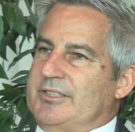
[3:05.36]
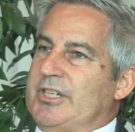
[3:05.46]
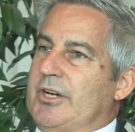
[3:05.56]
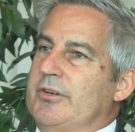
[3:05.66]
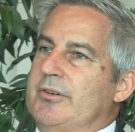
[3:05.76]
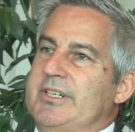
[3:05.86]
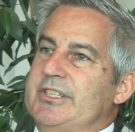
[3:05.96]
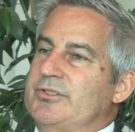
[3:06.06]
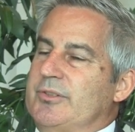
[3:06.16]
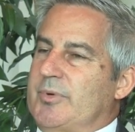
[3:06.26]
show
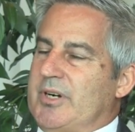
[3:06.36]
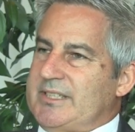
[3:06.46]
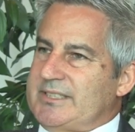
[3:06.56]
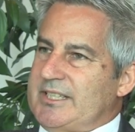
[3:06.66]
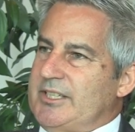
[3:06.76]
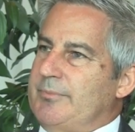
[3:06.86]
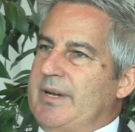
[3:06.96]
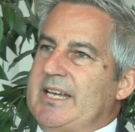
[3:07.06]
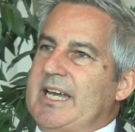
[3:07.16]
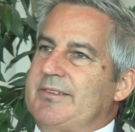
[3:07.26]
additional pricing. You
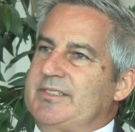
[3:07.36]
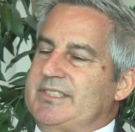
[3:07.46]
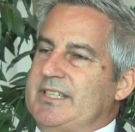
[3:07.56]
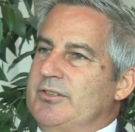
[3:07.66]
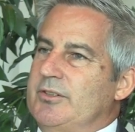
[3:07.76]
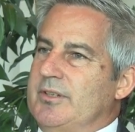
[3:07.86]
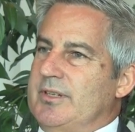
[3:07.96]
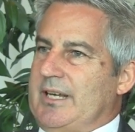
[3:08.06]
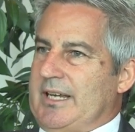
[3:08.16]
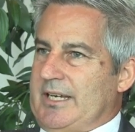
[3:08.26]
may have
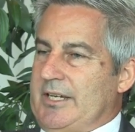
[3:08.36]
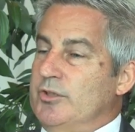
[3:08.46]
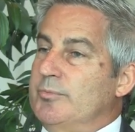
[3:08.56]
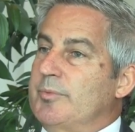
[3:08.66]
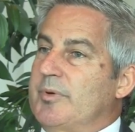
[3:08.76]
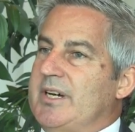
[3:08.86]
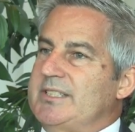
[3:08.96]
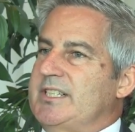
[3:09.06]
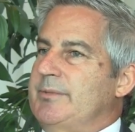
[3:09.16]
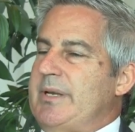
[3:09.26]
a normal
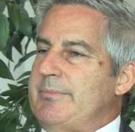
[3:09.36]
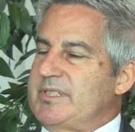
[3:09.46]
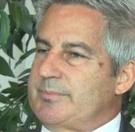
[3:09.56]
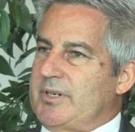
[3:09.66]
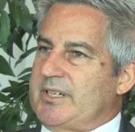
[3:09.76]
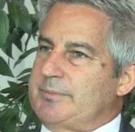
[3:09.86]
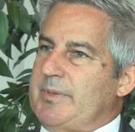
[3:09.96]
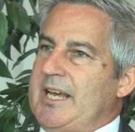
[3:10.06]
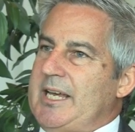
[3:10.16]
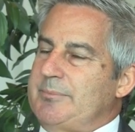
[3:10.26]
price and a member's price
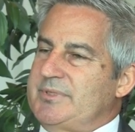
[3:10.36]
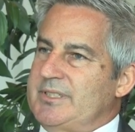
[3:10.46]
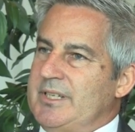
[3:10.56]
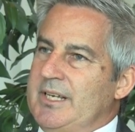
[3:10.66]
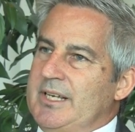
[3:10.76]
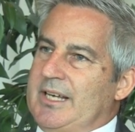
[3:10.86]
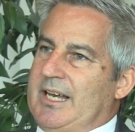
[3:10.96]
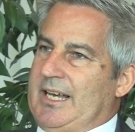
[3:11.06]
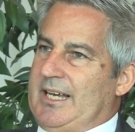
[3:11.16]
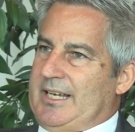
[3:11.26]
perhaps.
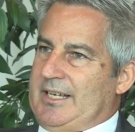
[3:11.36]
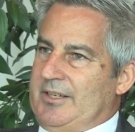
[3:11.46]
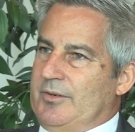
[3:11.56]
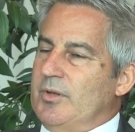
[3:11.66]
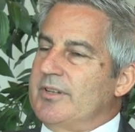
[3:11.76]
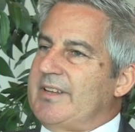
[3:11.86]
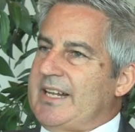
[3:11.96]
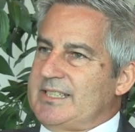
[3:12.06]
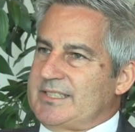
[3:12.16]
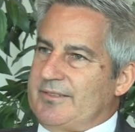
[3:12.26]
All of
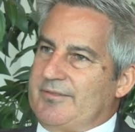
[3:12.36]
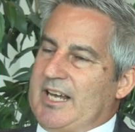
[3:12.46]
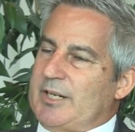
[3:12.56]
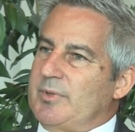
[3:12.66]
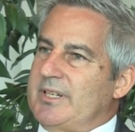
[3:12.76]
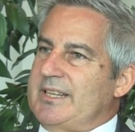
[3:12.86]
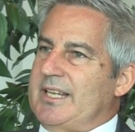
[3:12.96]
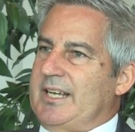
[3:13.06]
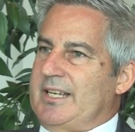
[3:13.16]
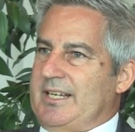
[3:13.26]
that is available in
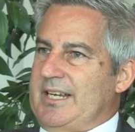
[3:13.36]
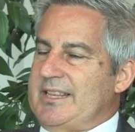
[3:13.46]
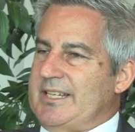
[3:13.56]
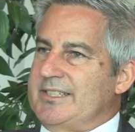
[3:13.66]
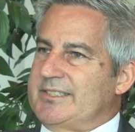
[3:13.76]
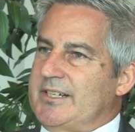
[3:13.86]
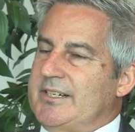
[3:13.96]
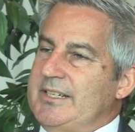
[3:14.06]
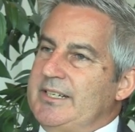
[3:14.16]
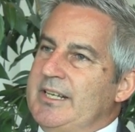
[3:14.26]
the
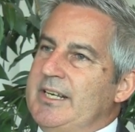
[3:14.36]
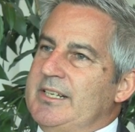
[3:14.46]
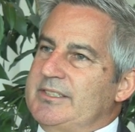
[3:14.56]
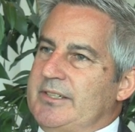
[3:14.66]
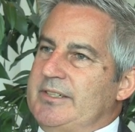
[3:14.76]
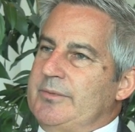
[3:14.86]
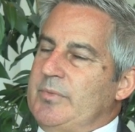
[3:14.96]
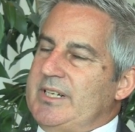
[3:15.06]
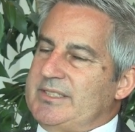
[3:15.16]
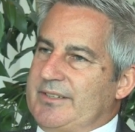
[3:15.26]
design. So
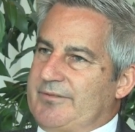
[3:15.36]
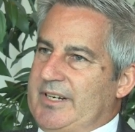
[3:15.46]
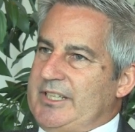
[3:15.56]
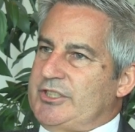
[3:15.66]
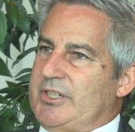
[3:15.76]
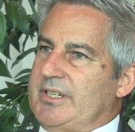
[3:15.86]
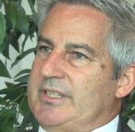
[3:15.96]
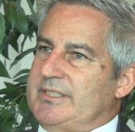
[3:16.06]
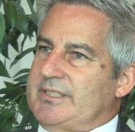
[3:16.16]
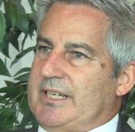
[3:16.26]
when it's a
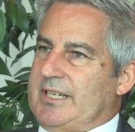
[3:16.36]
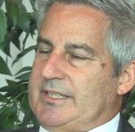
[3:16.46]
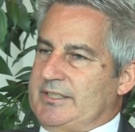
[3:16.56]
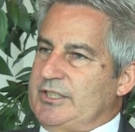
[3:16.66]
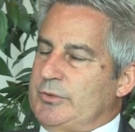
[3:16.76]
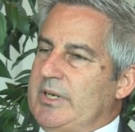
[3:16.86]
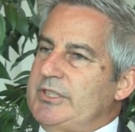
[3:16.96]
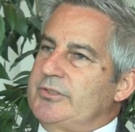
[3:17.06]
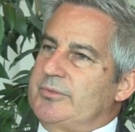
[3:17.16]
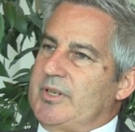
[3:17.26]
franchise
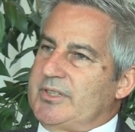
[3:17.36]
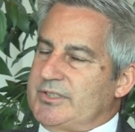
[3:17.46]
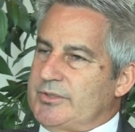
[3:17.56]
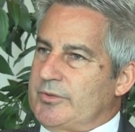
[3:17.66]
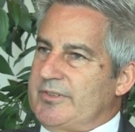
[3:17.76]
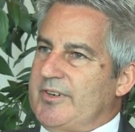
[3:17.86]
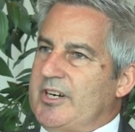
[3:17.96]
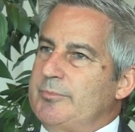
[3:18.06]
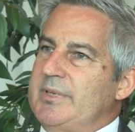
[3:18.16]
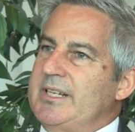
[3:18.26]
situation or a multi-store
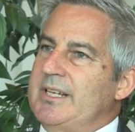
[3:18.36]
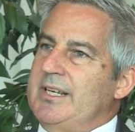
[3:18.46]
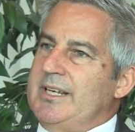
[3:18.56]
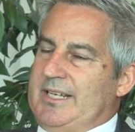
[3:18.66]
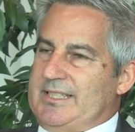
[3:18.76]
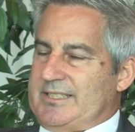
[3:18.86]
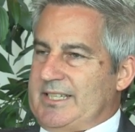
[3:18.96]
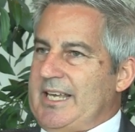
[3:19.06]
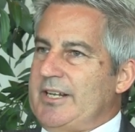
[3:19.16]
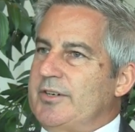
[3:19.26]
environment, it's
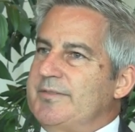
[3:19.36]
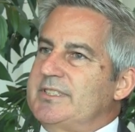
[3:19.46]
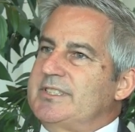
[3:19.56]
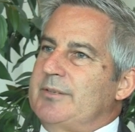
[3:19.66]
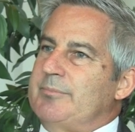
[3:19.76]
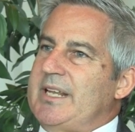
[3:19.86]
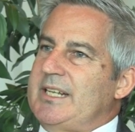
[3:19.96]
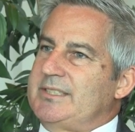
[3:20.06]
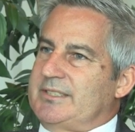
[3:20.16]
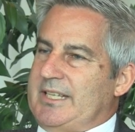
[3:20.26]
the head office that
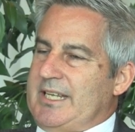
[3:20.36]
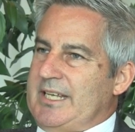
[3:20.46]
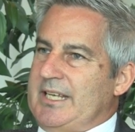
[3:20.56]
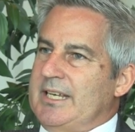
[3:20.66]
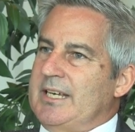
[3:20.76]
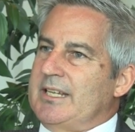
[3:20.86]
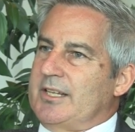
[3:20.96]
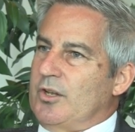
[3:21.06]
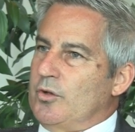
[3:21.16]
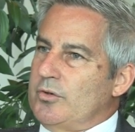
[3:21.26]
manages the
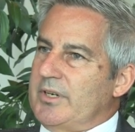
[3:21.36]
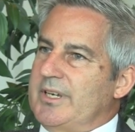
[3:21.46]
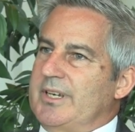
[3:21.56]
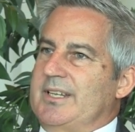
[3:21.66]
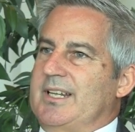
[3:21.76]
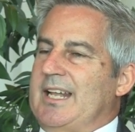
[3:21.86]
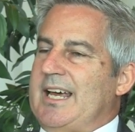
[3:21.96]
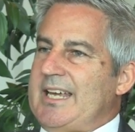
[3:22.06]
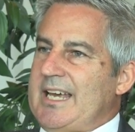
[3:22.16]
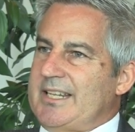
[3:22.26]
look, the
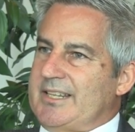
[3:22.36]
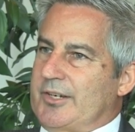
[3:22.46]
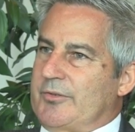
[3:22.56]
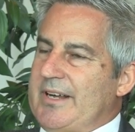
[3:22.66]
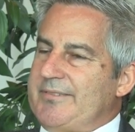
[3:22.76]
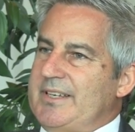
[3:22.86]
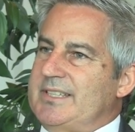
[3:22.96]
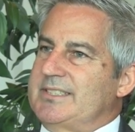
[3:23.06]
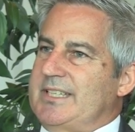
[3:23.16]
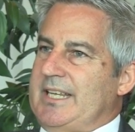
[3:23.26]
layout, the
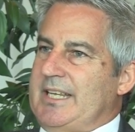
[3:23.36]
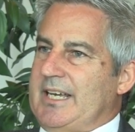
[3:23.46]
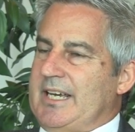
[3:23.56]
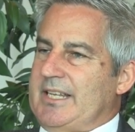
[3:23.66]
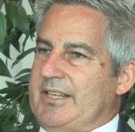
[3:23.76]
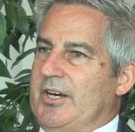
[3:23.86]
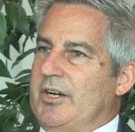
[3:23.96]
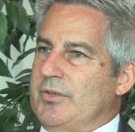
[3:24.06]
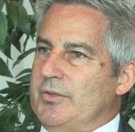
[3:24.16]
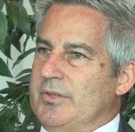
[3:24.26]
graphics, the
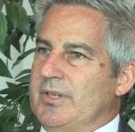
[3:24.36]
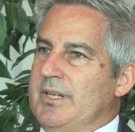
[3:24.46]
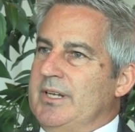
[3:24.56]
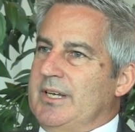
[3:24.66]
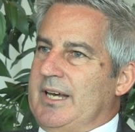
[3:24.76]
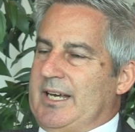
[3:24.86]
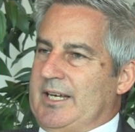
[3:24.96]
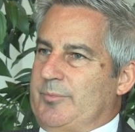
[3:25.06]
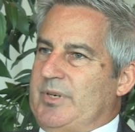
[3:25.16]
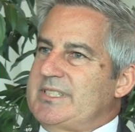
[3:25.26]
whole
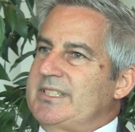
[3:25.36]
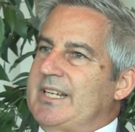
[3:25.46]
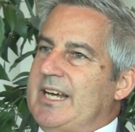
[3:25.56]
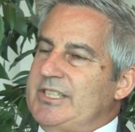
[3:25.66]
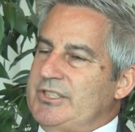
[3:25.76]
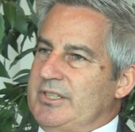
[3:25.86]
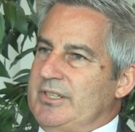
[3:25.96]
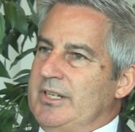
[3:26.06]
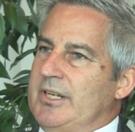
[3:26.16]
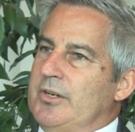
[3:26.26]

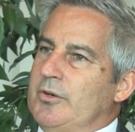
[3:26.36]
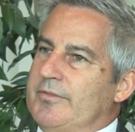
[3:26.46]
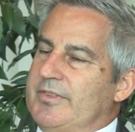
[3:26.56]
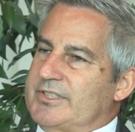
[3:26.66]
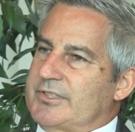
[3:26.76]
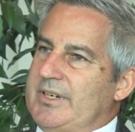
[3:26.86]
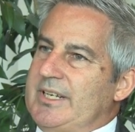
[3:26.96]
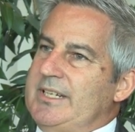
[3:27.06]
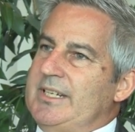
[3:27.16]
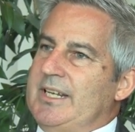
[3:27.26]
presentation of the
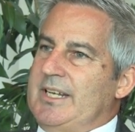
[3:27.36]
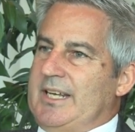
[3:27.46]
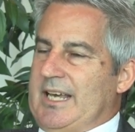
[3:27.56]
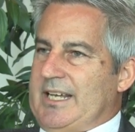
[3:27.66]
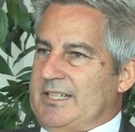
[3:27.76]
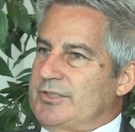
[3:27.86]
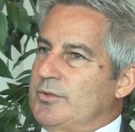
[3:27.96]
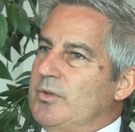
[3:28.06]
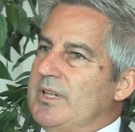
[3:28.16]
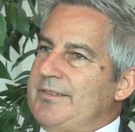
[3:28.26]
screen. At a
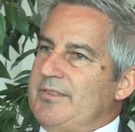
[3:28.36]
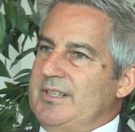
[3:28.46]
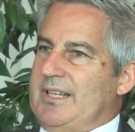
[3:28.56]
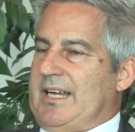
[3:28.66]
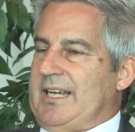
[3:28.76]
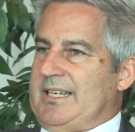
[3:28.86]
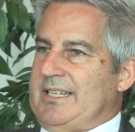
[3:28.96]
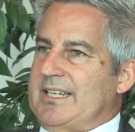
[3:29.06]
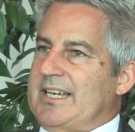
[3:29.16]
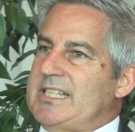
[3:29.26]
store level,
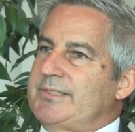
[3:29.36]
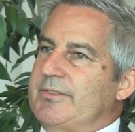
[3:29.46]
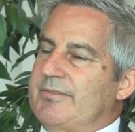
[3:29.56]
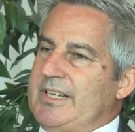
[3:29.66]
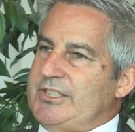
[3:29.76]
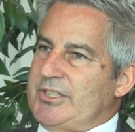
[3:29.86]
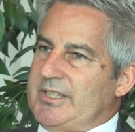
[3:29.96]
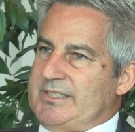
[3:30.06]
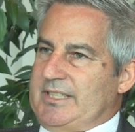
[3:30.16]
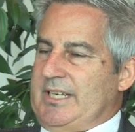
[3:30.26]
in the case of a
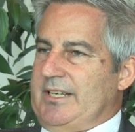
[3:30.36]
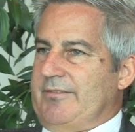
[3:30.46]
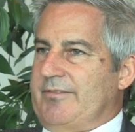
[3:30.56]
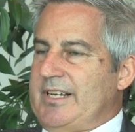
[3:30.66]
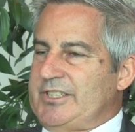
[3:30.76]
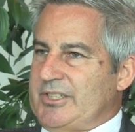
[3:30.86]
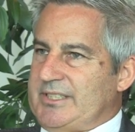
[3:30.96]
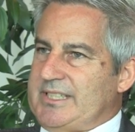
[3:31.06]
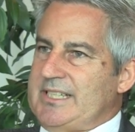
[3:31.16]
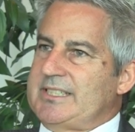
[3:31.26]
franchise, the
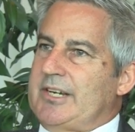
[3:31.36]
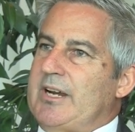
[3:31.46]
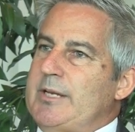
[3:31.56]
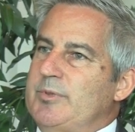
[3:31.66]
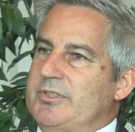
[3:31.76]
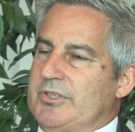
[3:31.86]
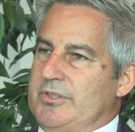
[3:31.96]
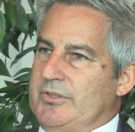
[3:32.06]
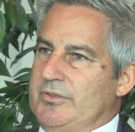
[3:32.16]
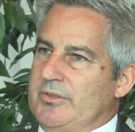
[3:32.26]
franchisees are able
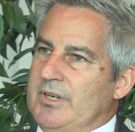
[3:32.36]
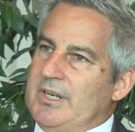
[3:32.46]
to